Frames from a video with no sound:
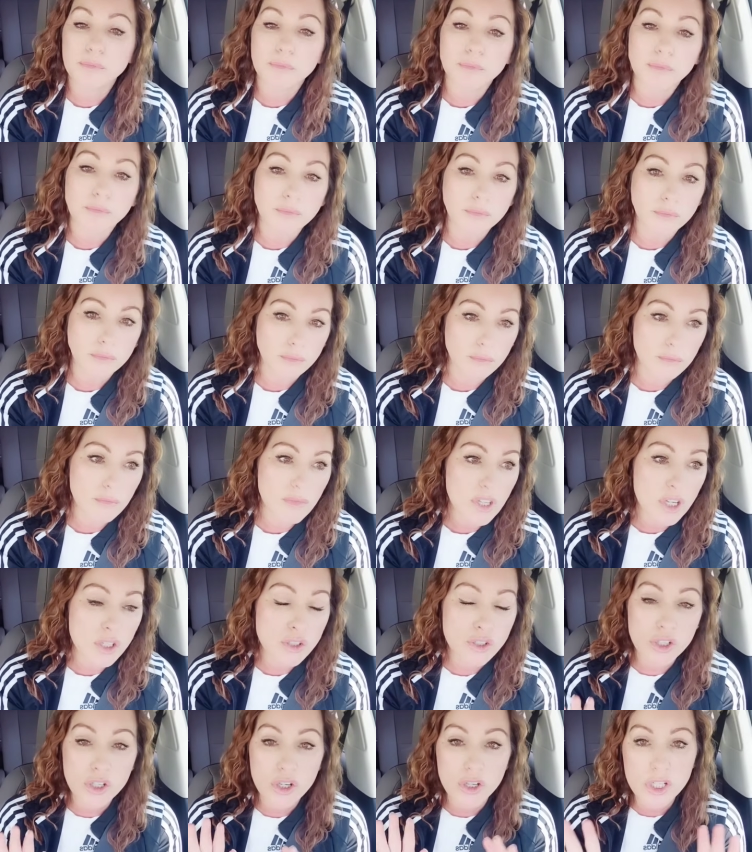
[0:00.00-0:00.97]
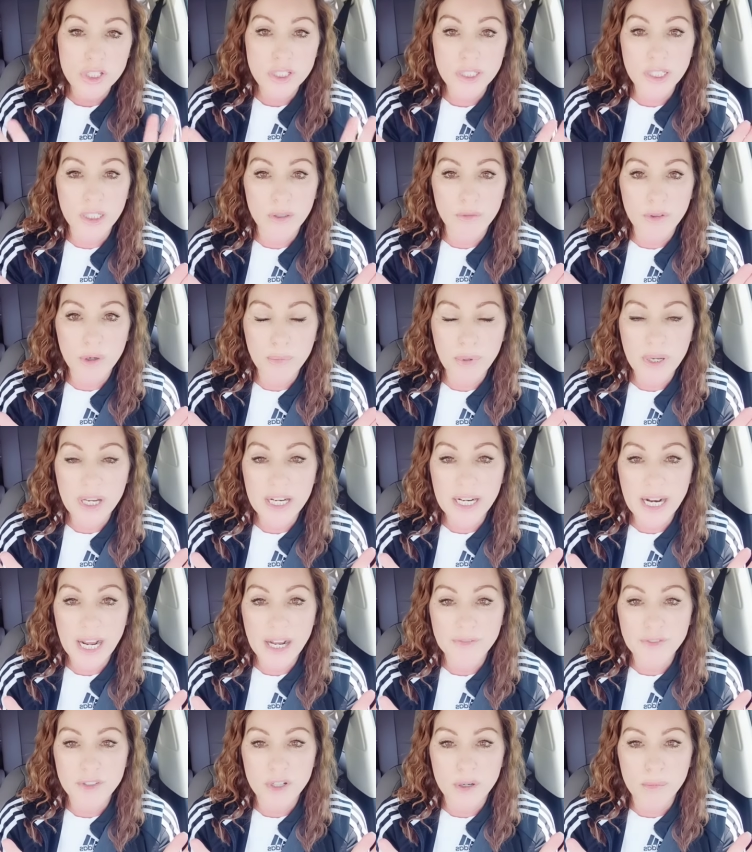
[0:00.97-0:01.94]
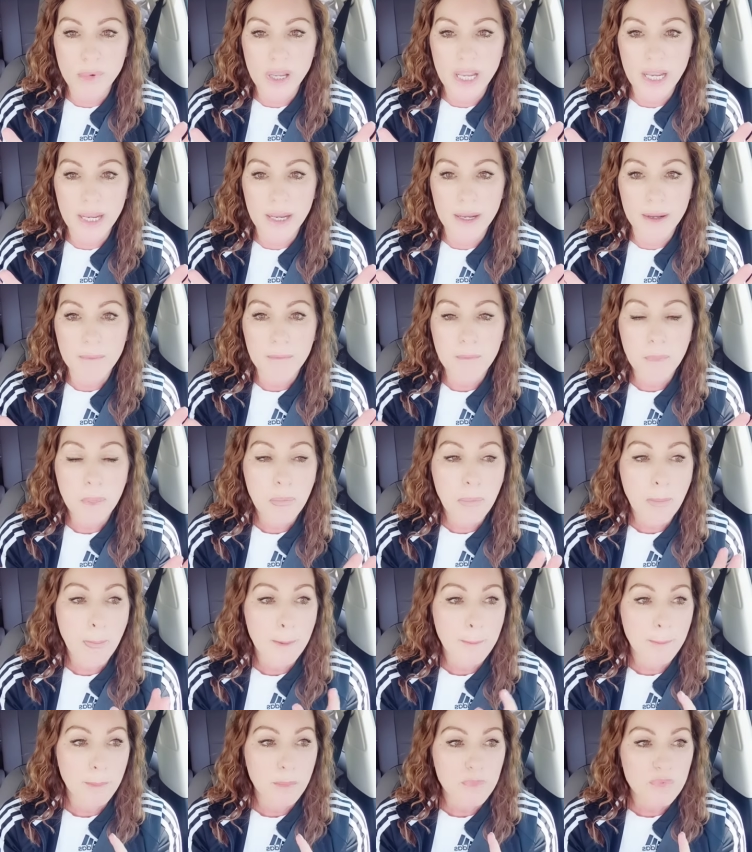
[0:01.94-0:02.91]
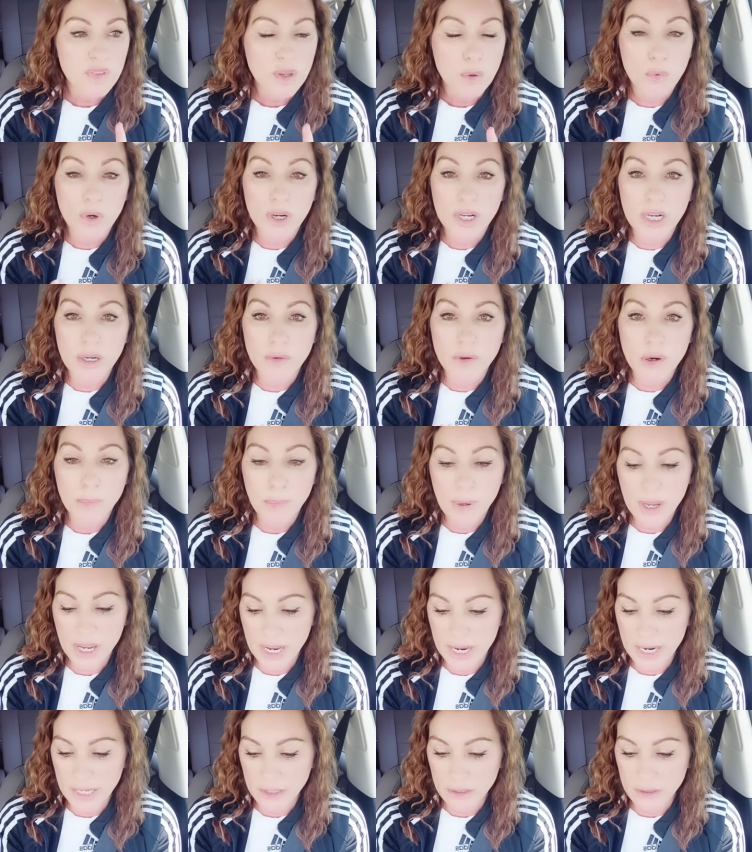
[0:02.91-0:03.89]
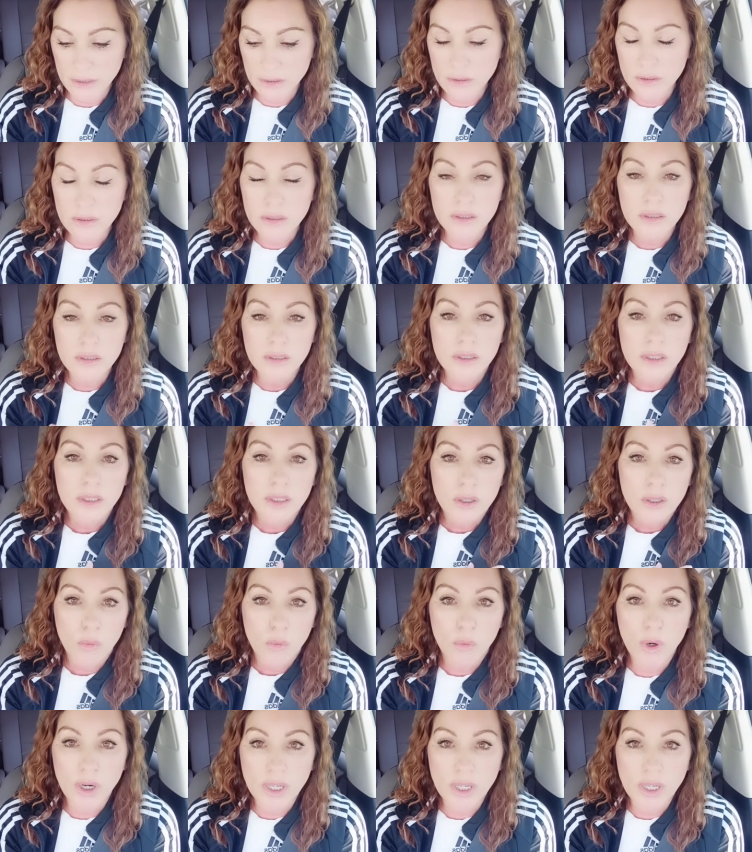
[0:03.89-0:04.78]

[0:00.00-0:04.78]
Okay. So you're just going to repeat after me. We're going to repent.